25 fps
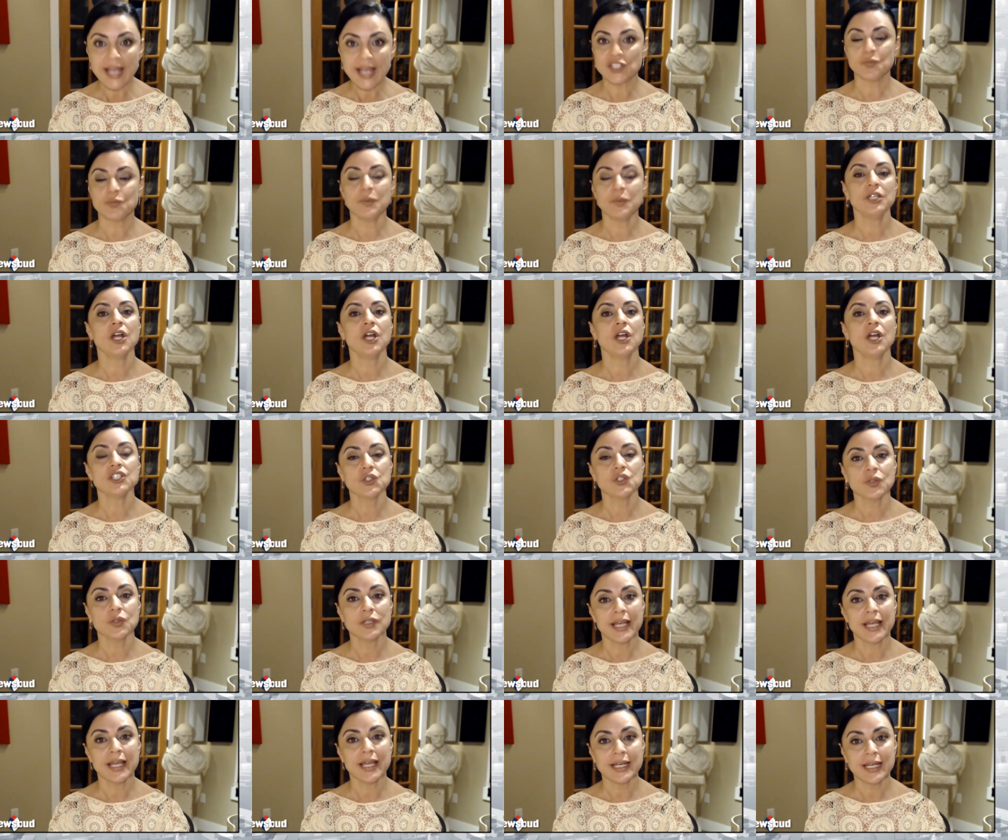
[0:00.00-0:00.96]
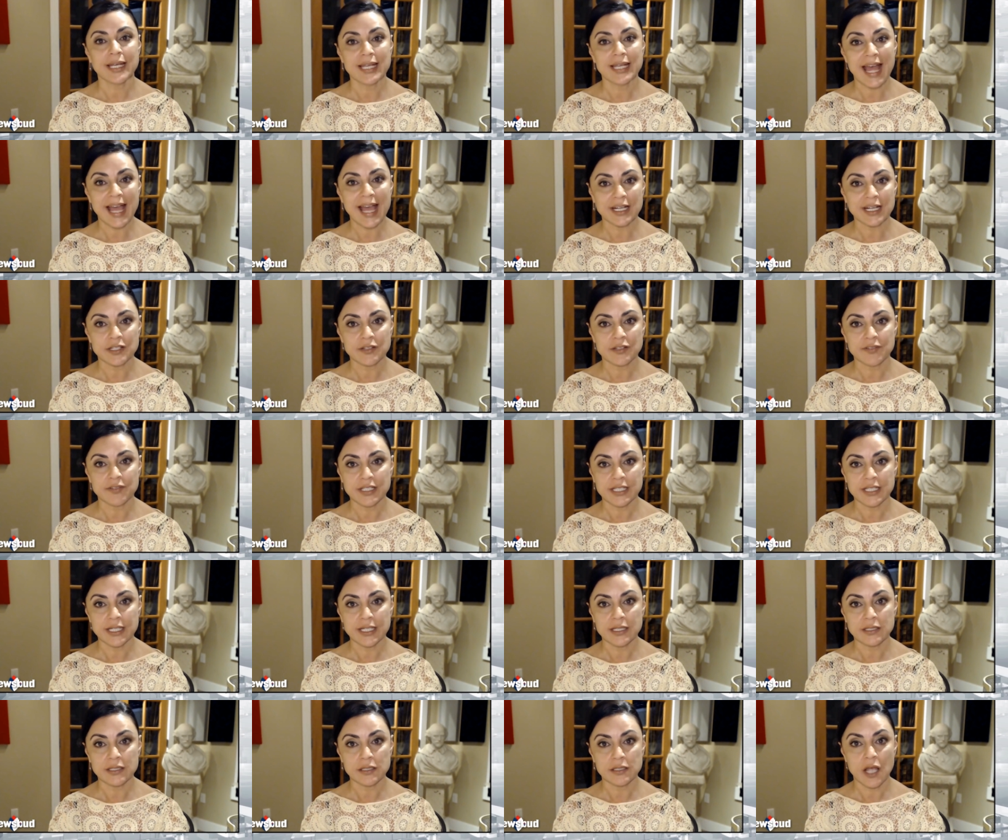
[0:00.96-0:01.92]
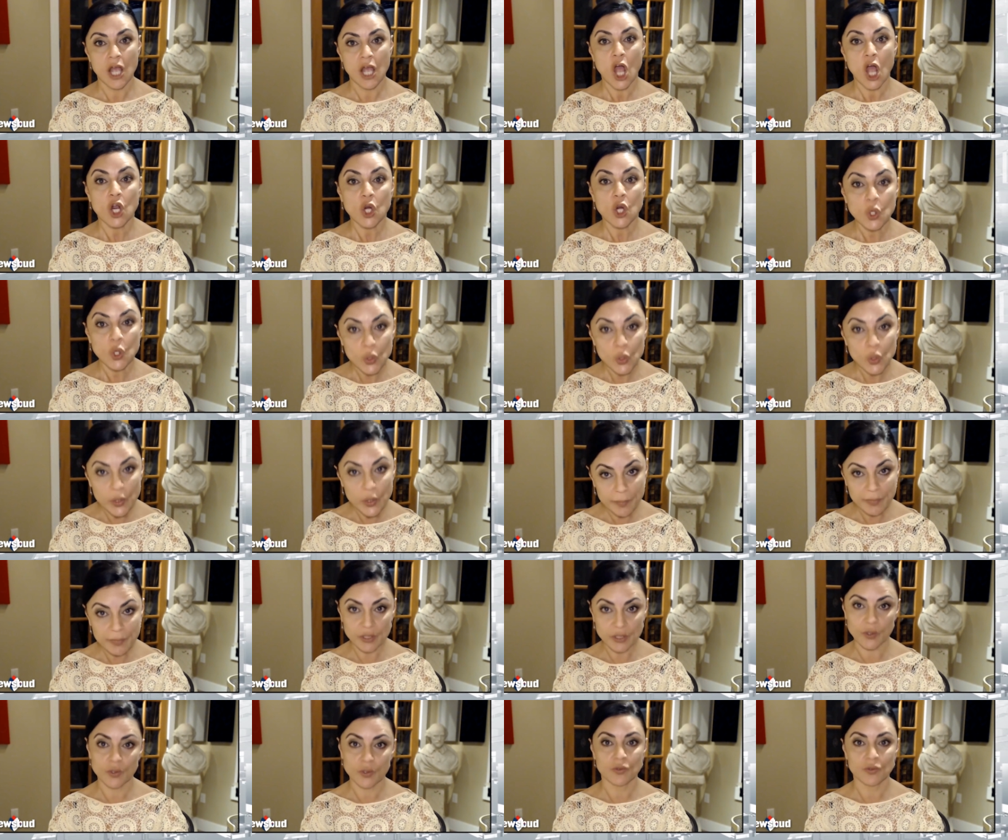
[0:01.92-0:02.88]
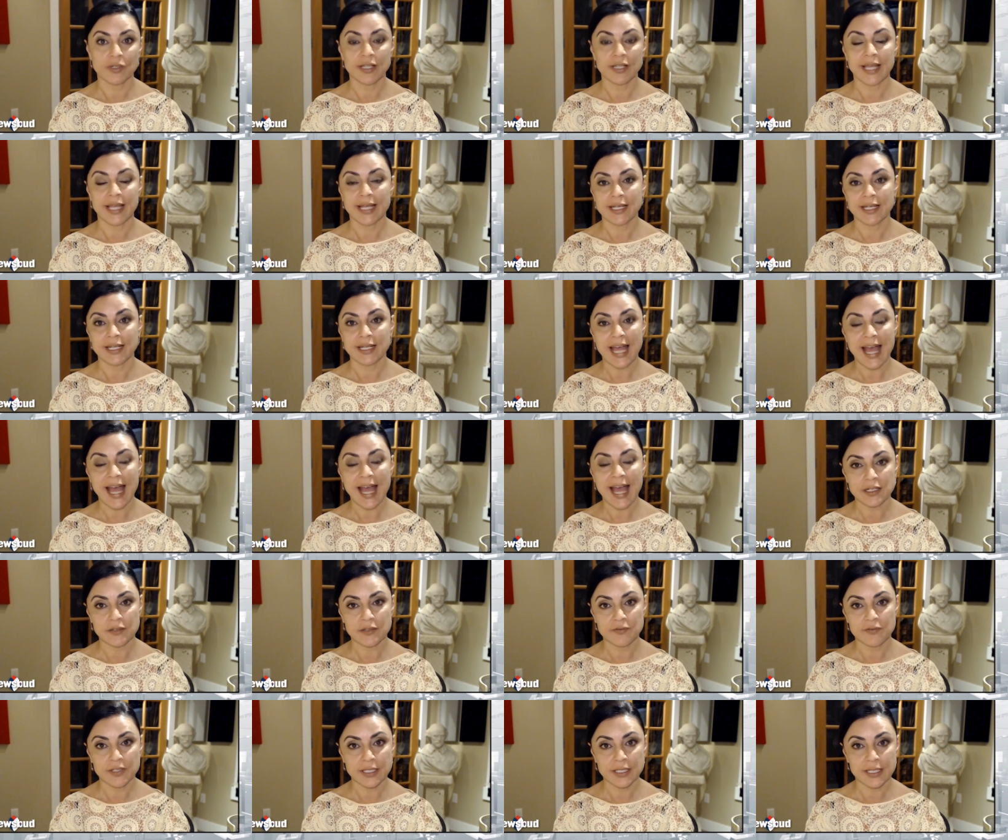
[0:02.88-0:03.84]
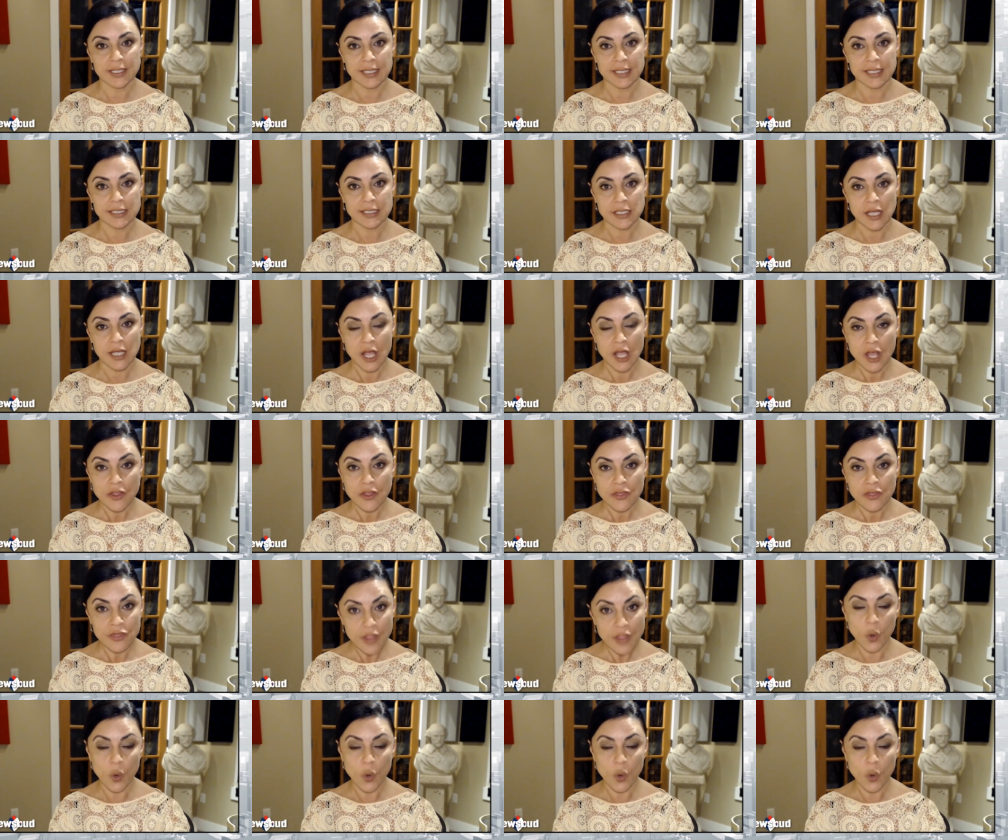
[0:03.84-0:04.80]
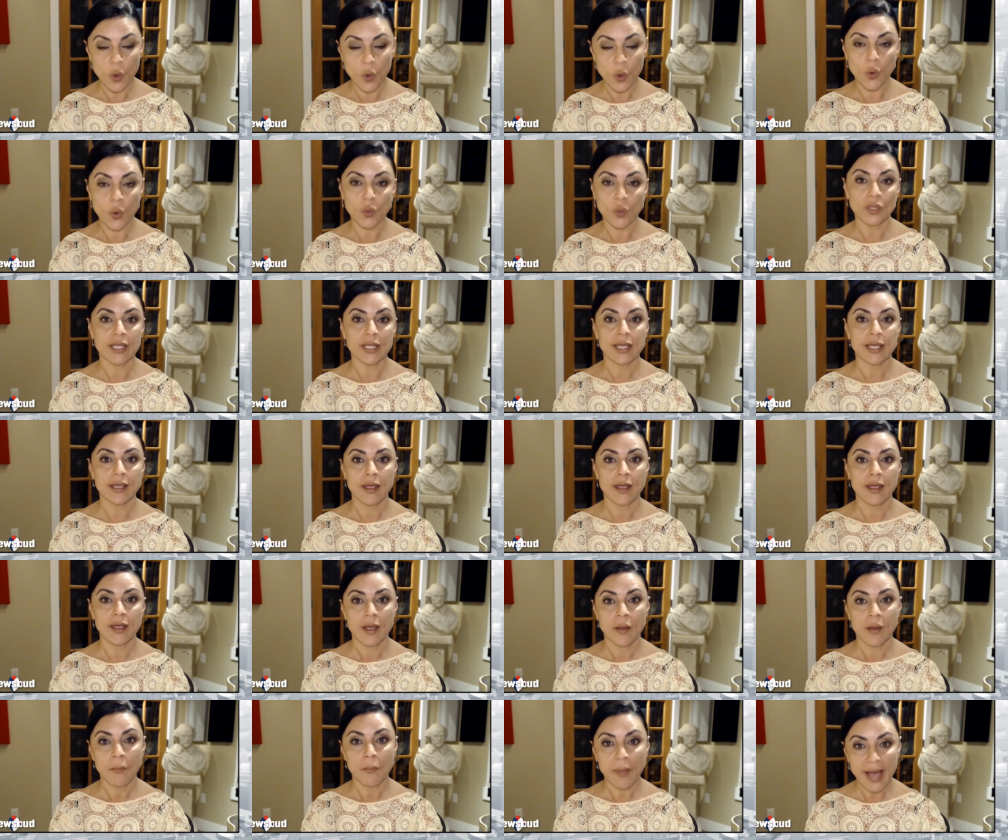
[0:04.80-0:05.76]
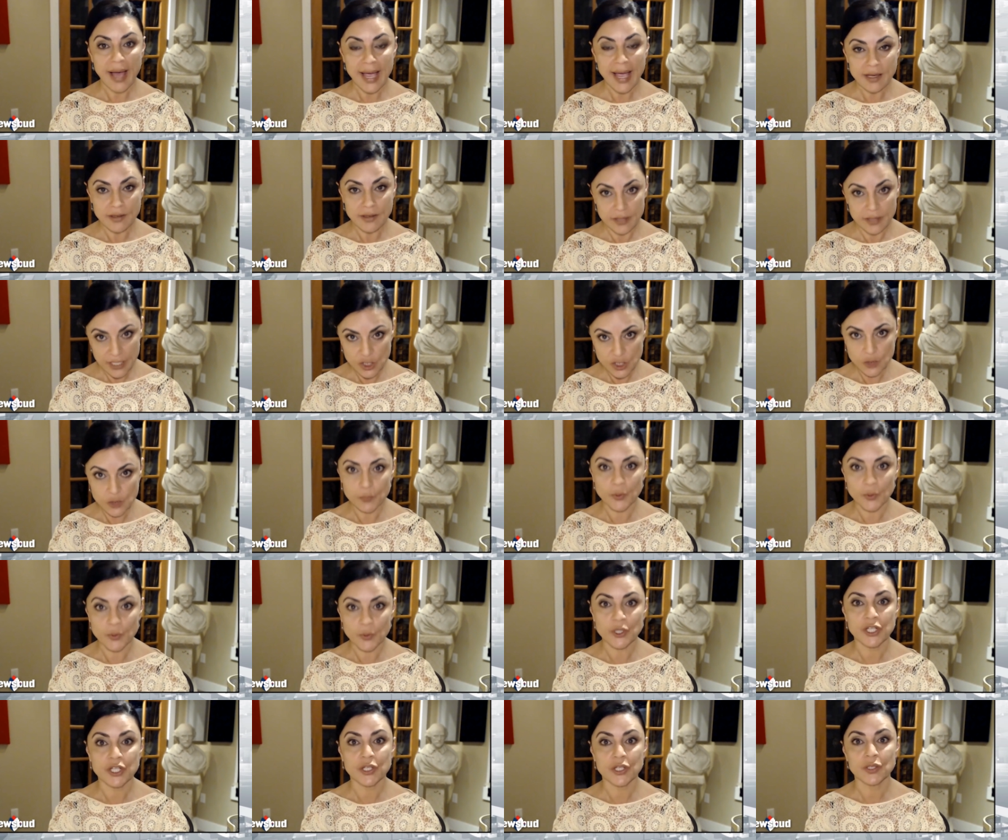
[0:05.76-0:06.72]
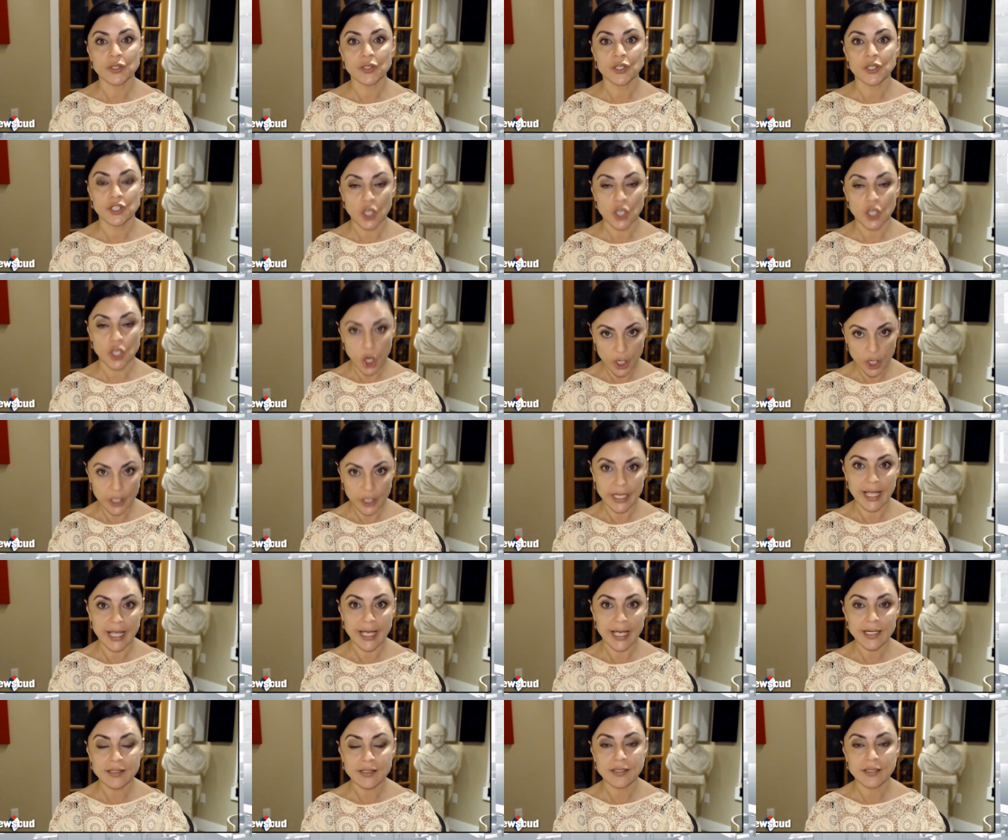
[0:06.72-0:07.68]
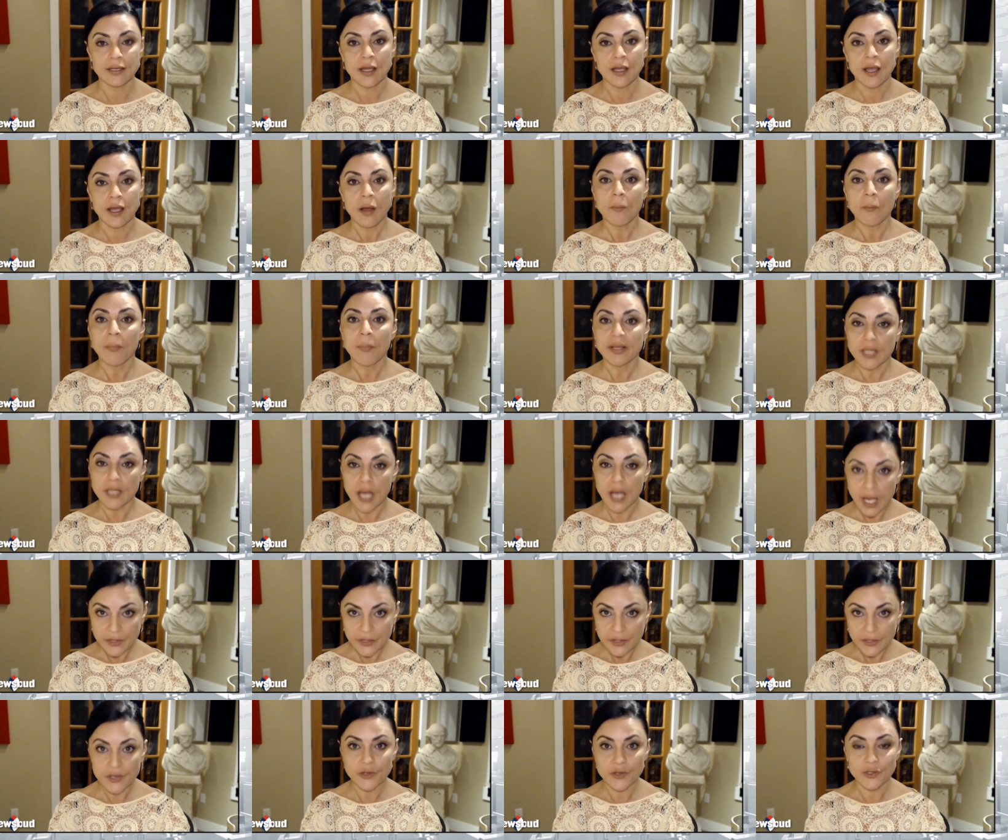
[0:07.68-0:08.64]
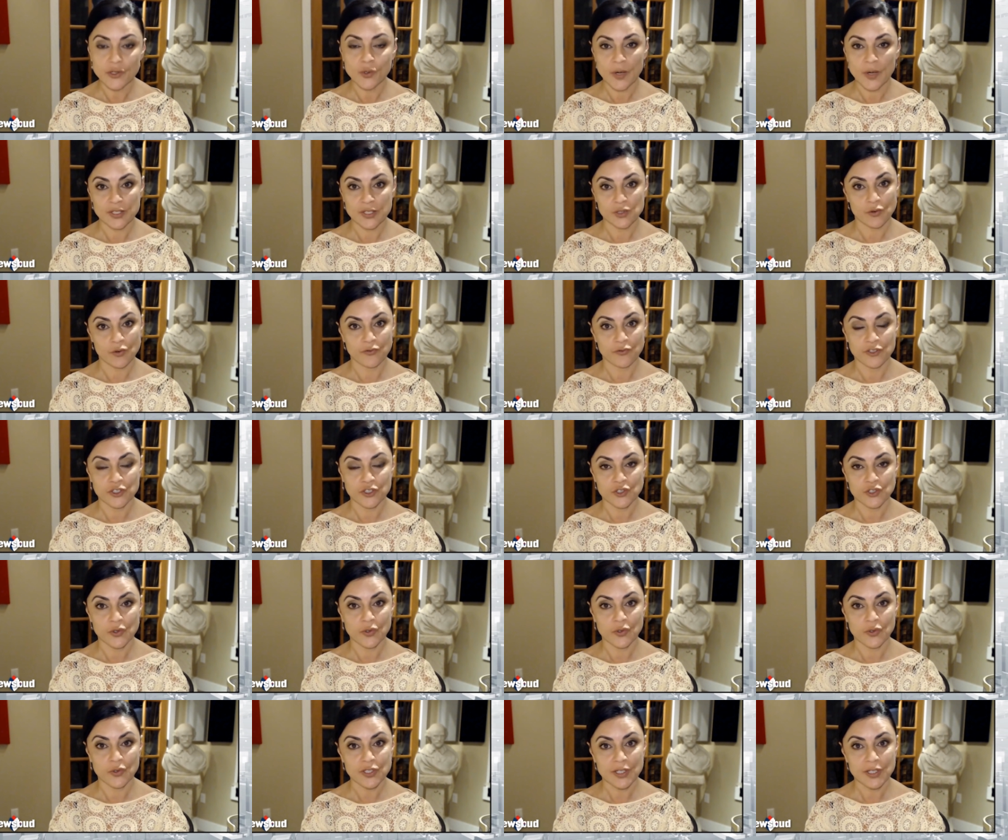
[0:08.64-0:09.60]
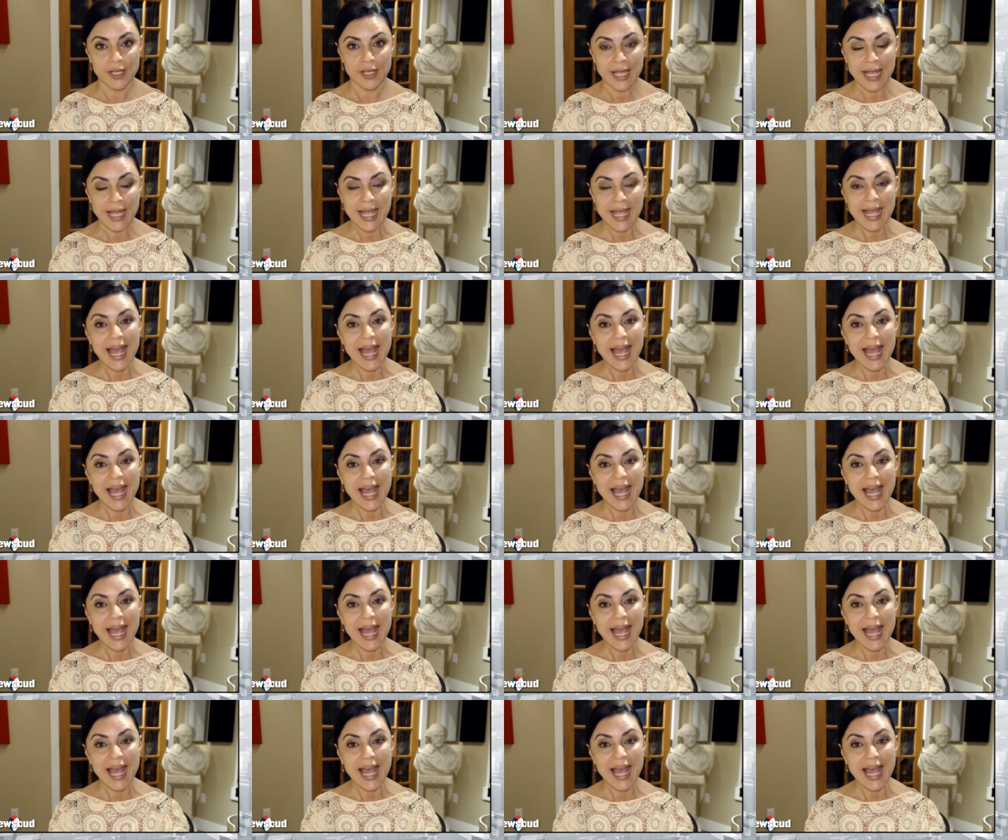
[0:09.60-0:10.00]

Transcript: espionage-related activities, criminal-related activities, not only by this particular target, but other U S officials,